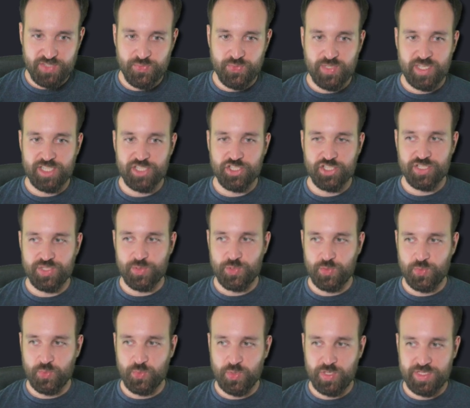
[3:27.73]
function
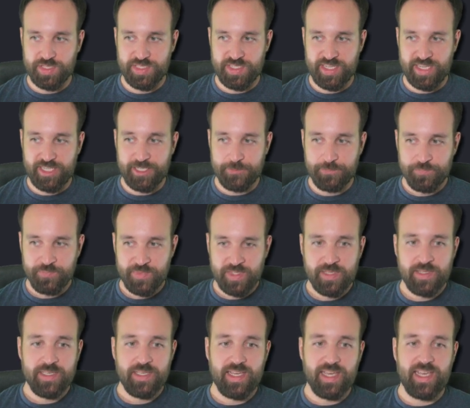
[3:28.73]
one day,
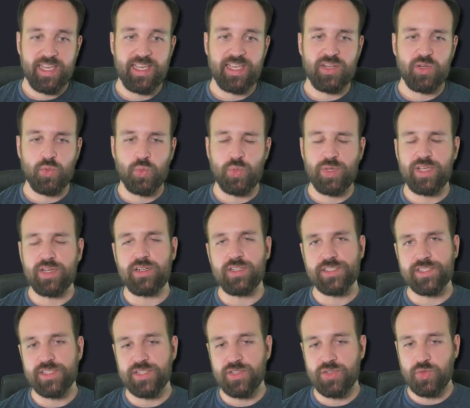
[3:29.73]
and we
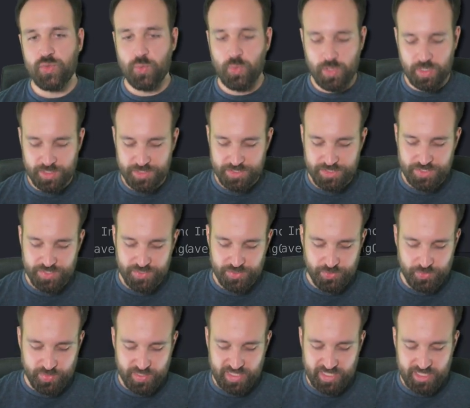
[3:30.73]
also want to
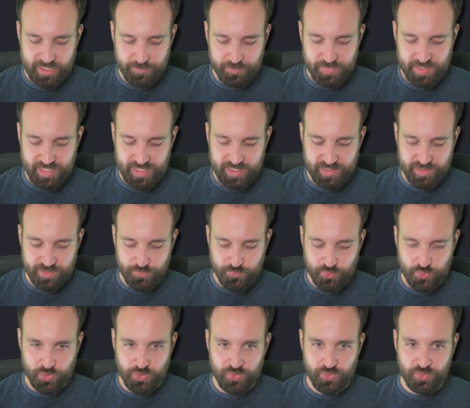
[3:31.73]
update the
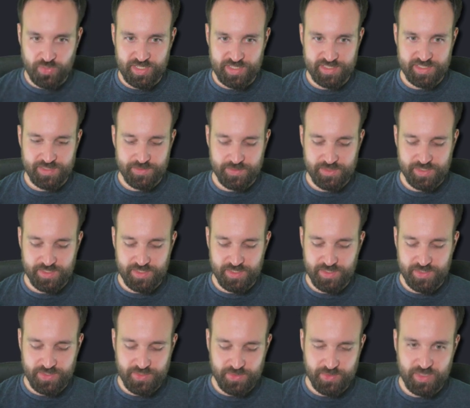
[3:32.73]
progress.
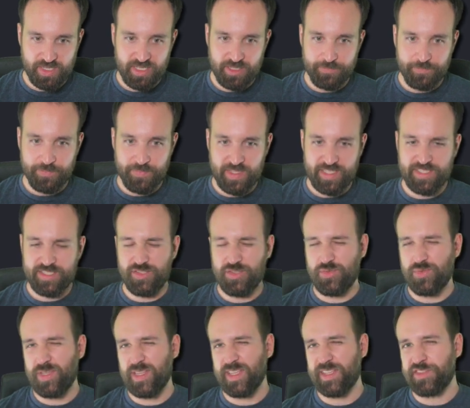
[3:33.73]
So um, that's not
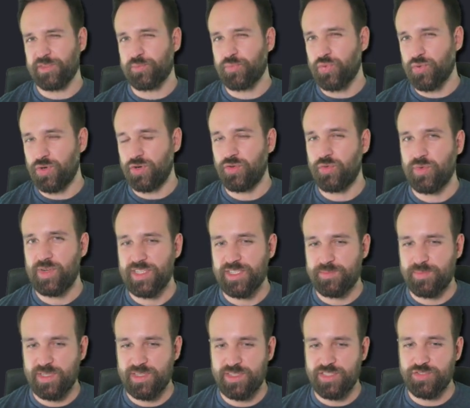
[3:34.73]
really the progress
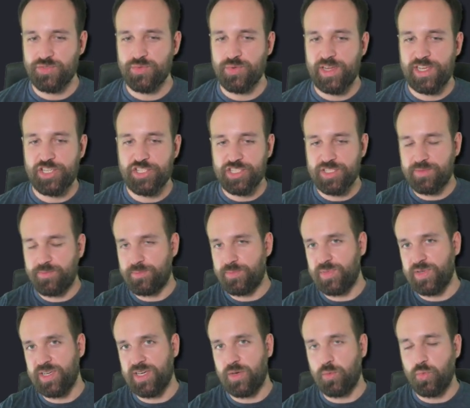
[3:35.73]
but the duration,
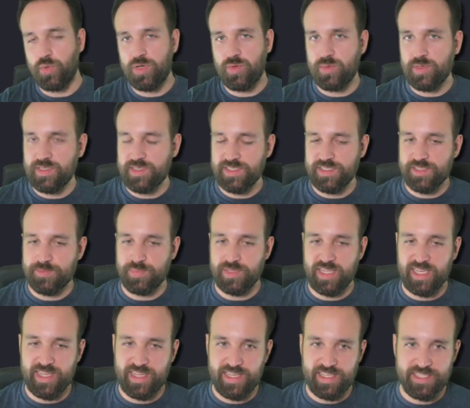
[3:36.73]
but we will
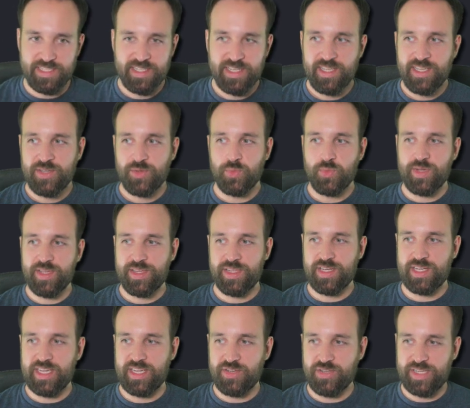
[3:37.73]
display it with an
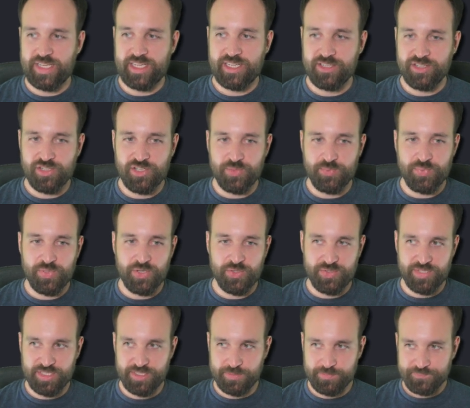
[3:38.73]
Ionic
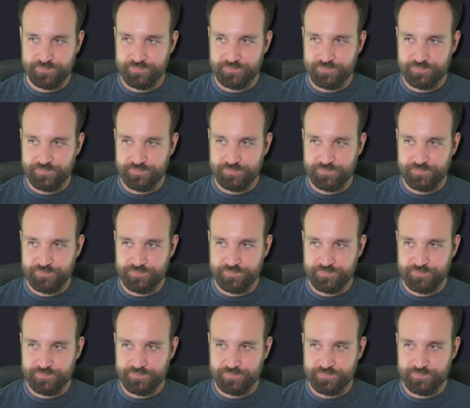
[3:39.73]
component.